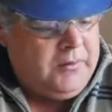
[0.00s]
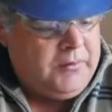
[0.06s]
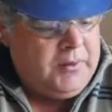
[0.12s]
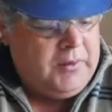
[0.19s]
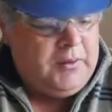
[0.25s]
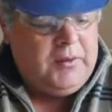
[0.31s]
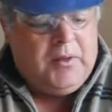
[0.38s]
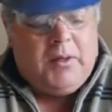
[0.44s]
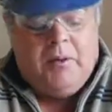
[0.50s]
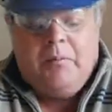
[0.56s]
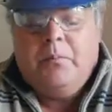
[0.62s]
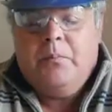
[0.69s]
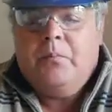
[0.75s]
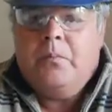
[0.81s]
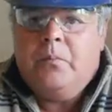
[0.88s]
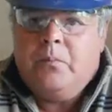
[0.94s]
the
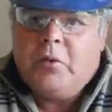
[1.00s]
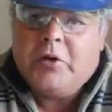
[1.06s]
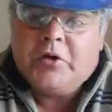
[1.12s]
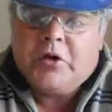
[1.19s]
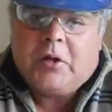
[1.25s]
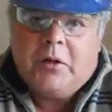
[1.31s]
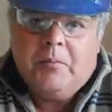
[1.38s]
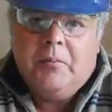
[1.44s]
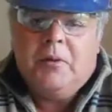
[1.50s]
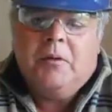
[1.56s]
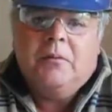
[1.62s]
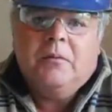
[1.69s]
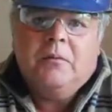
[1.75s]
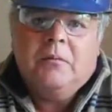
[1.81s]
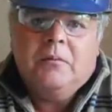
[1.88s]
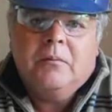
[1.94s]
British Columbia